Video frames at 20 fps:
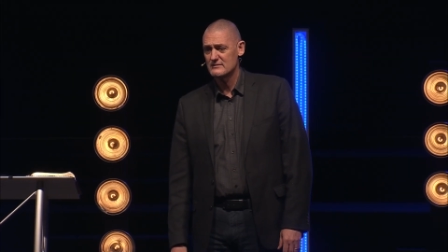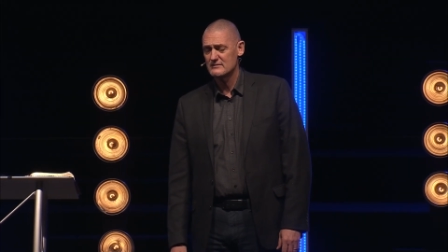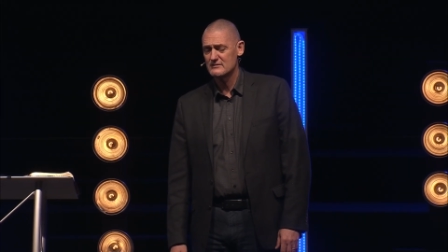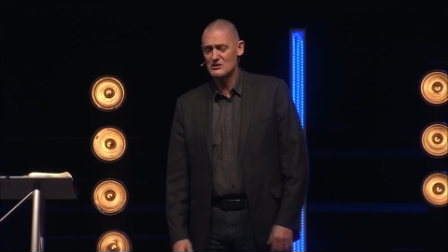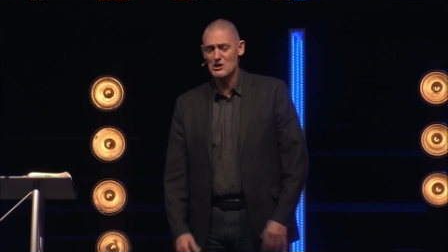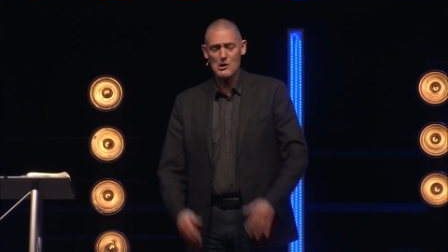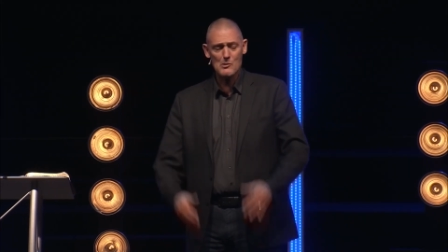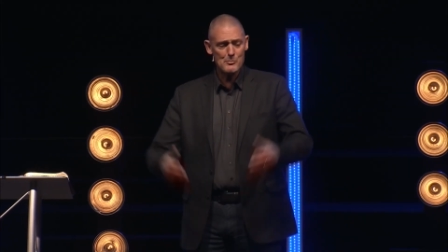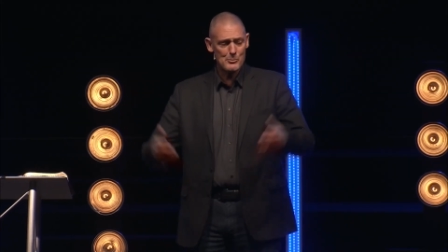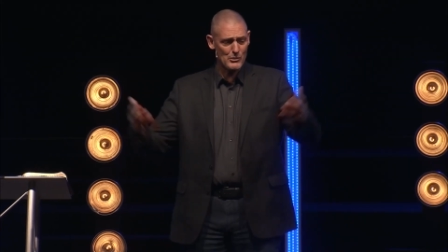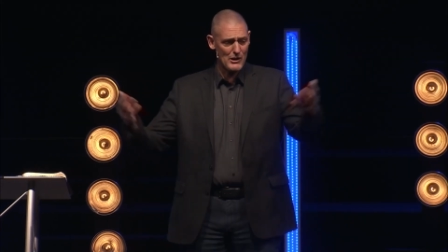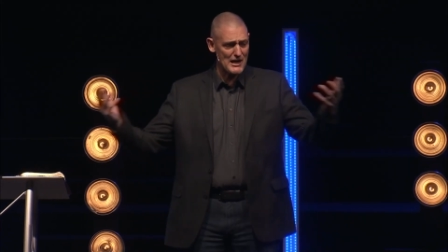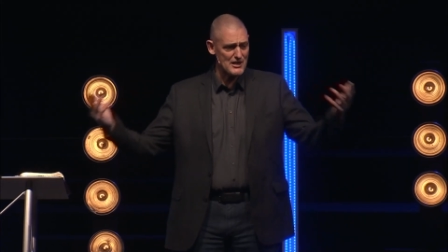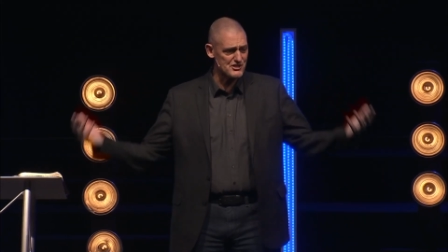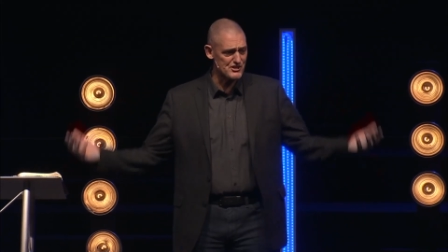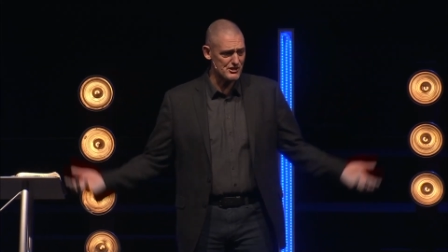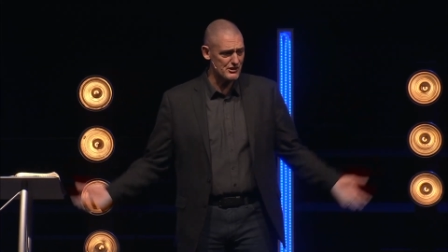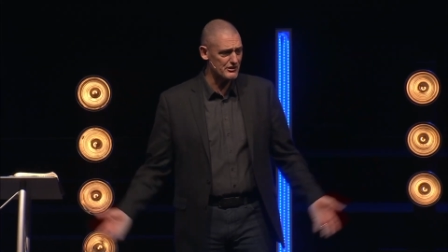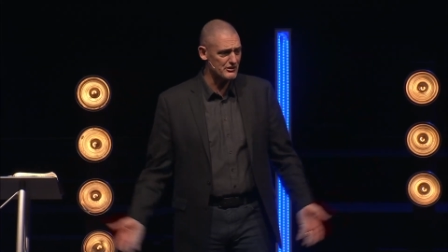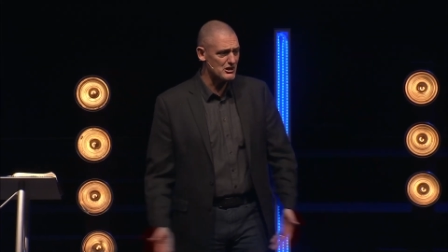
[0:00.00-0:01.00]
No
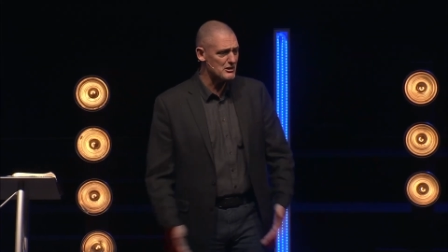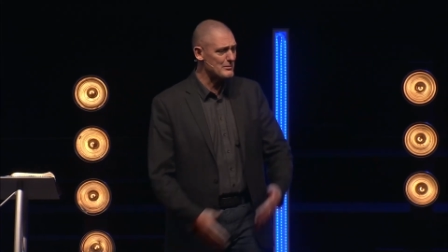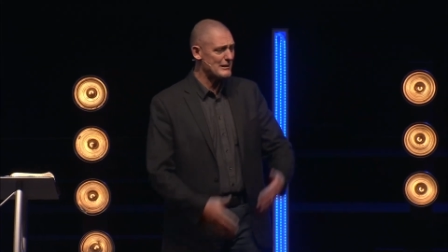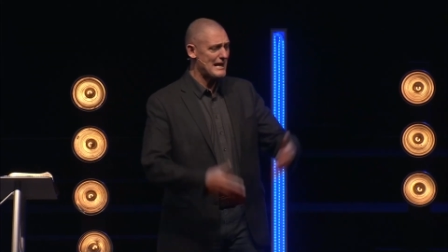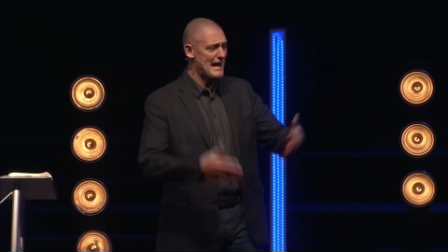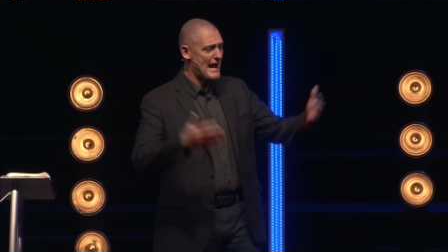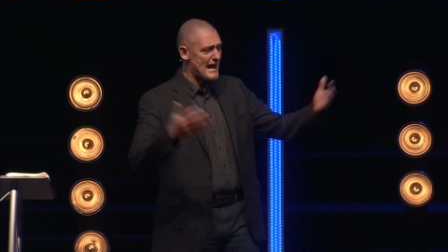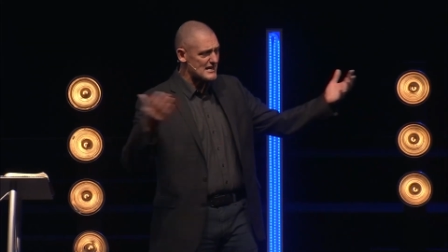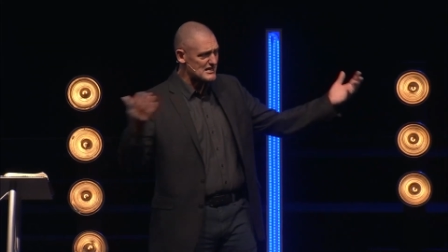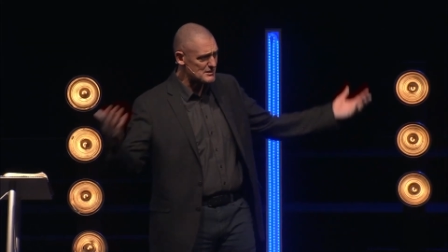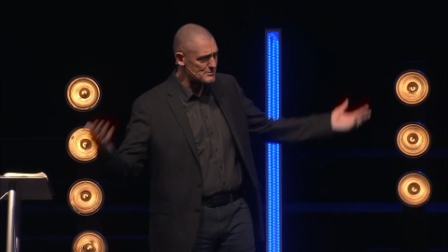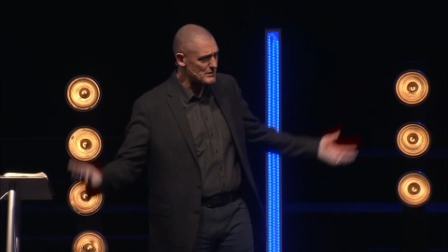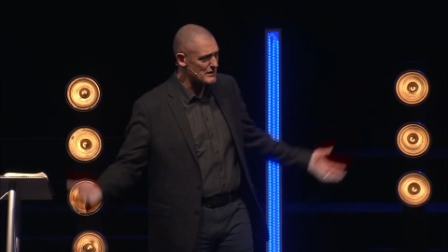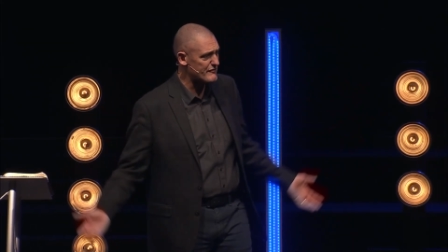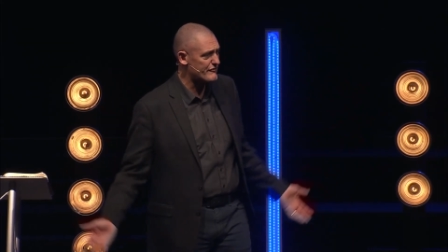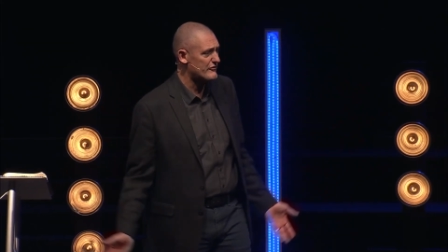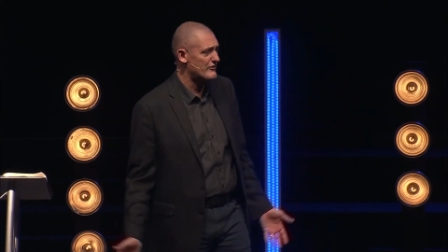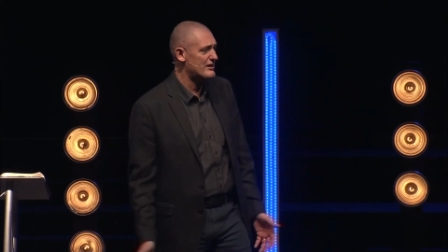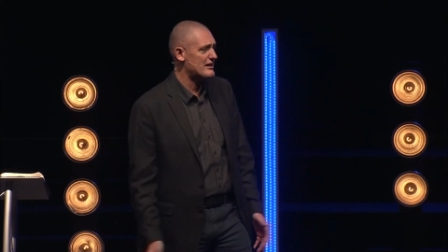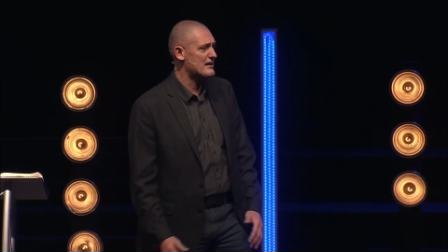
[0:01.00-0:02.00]
pressure. Nobody asks me
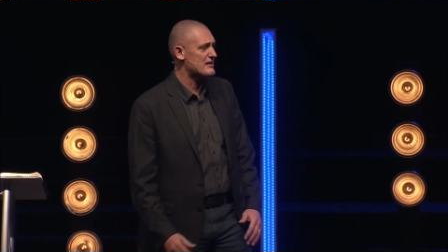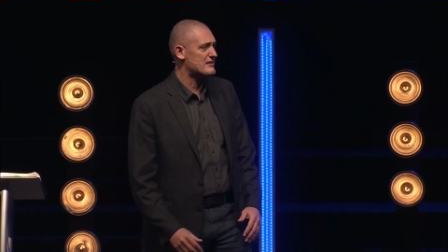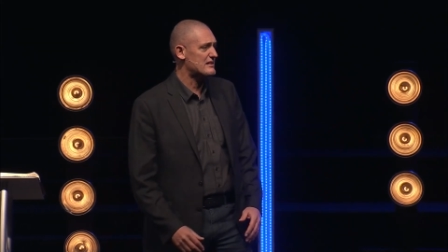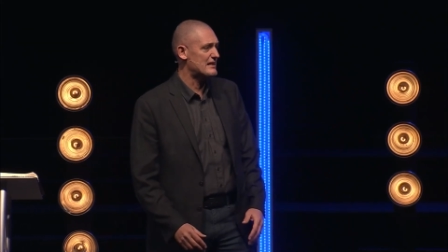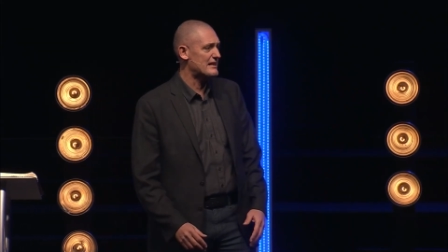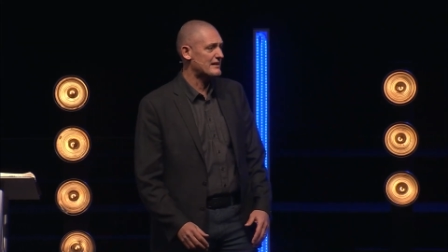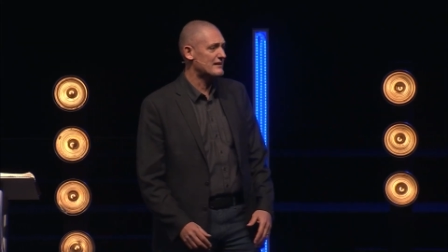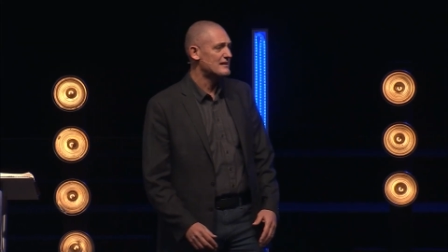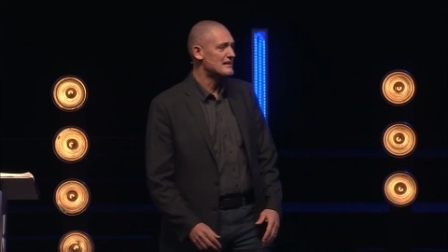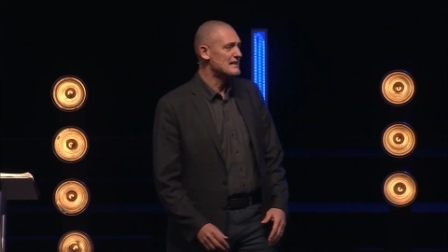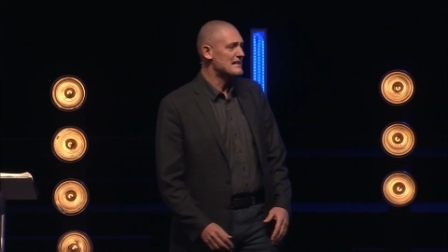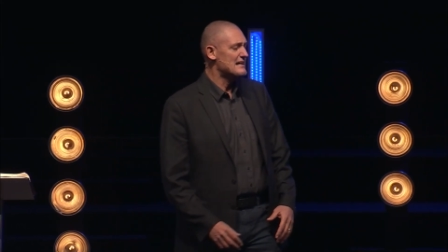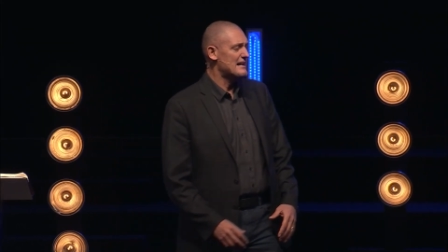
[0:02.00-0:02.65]
for anything.